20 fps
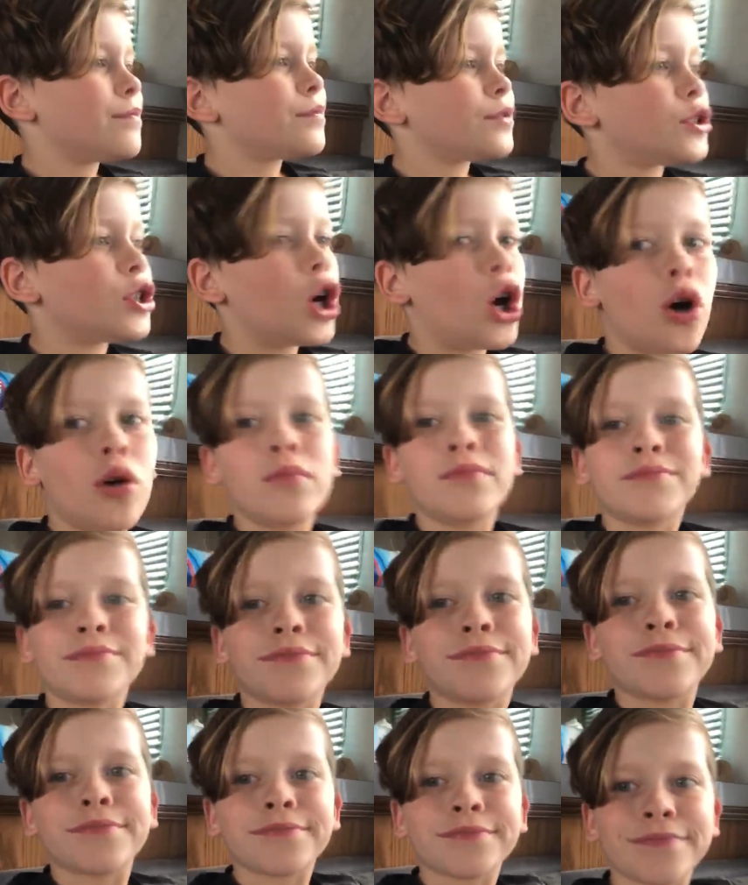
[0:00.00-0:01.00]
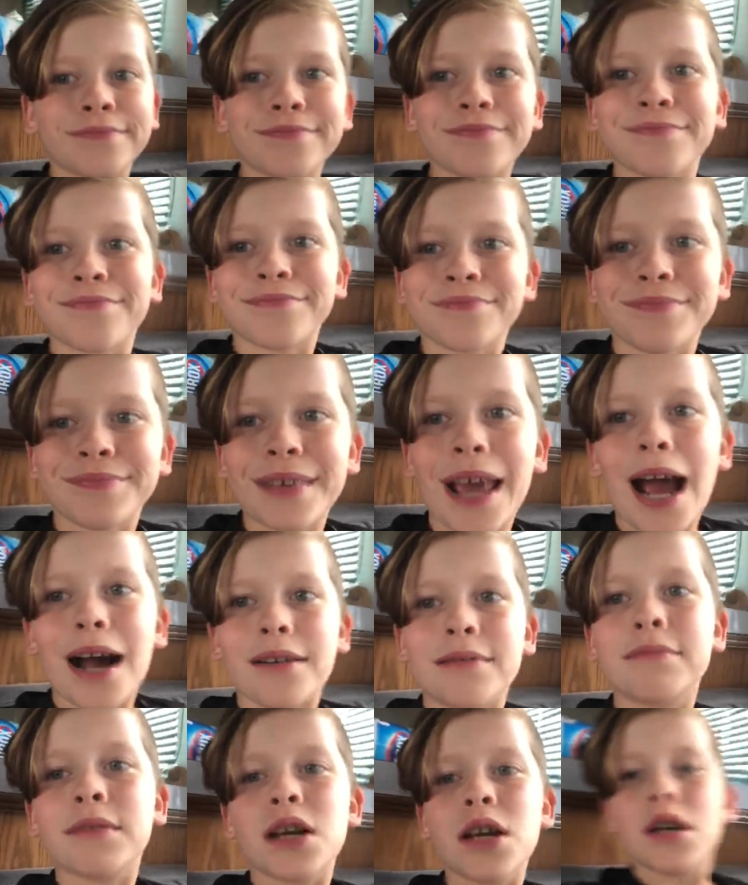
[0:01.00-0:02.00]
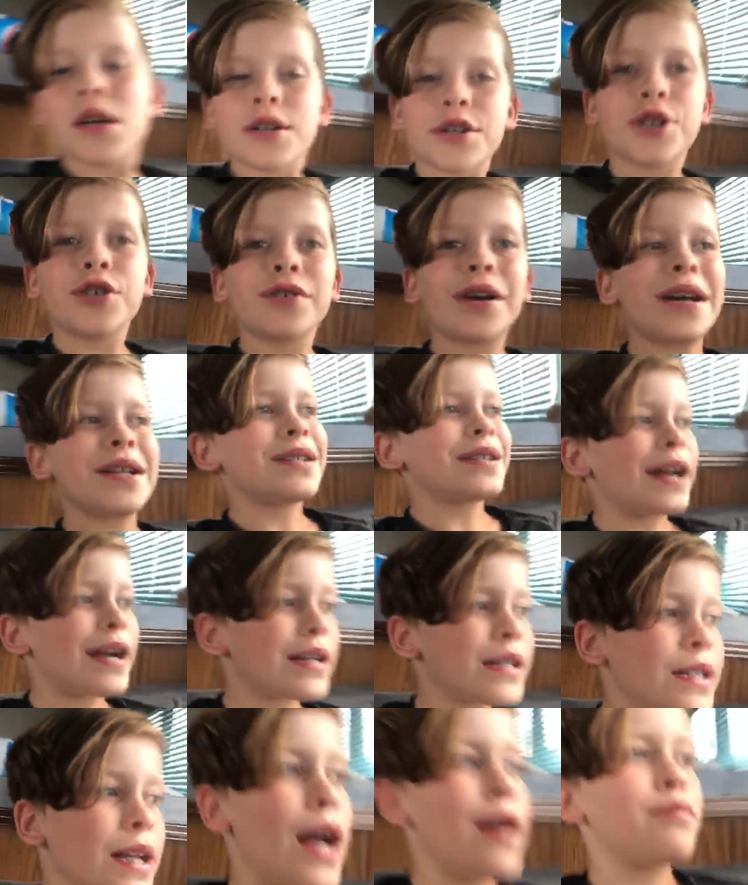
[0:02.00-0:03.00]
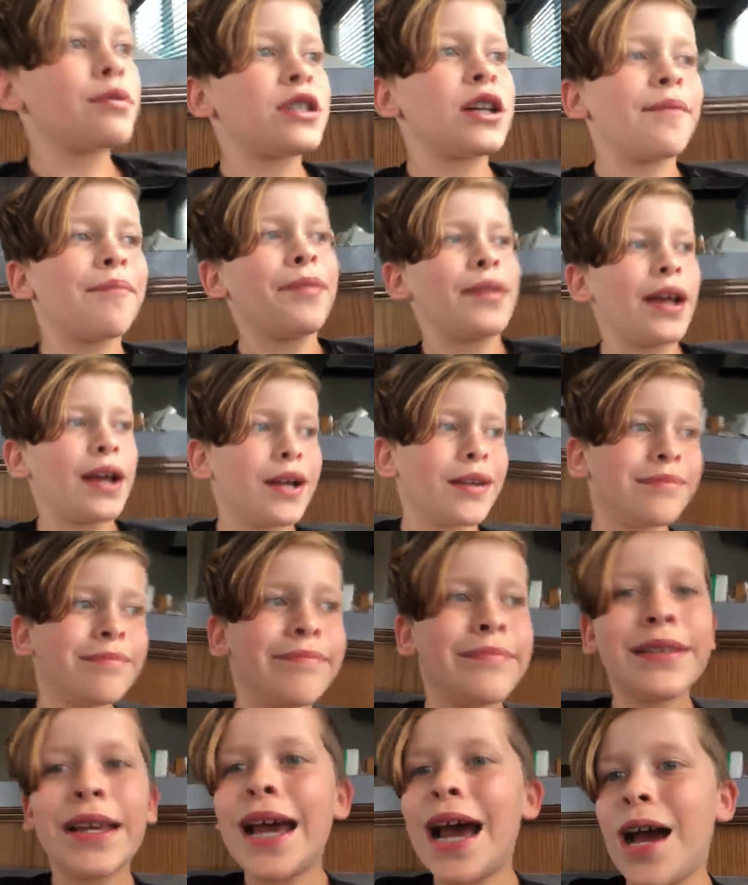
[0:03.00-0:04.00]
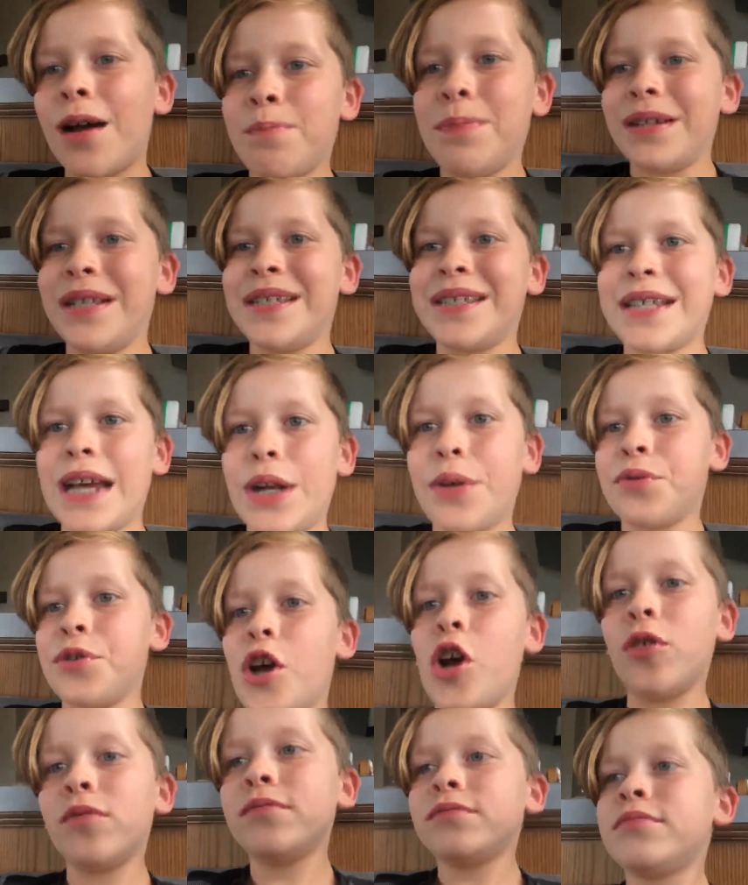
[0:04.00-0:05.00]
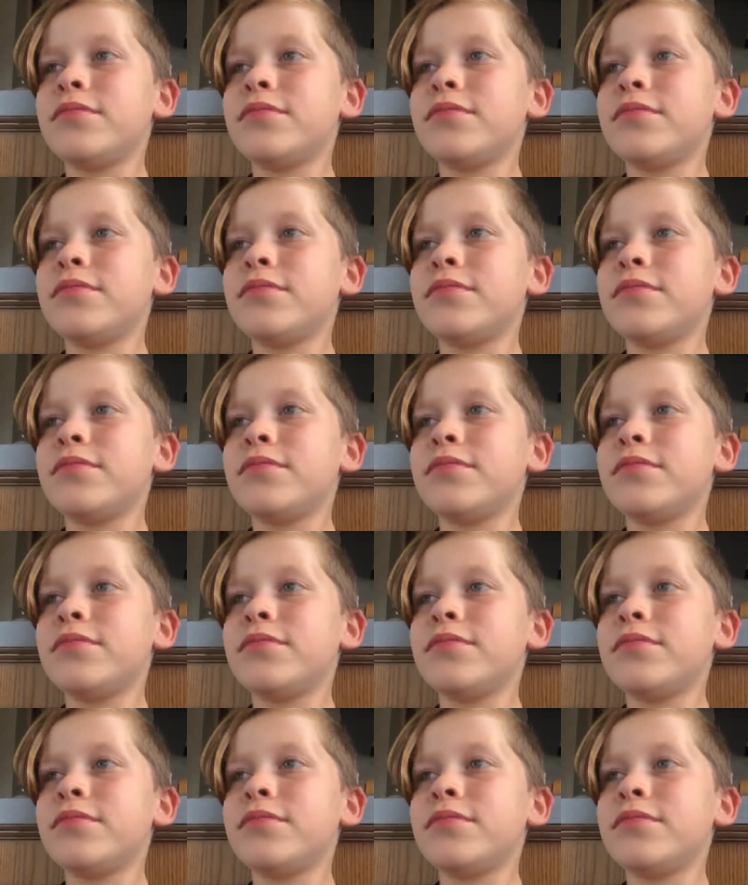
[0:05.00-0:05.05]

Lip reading: So yeah. See you guys next time something happens. I don't know.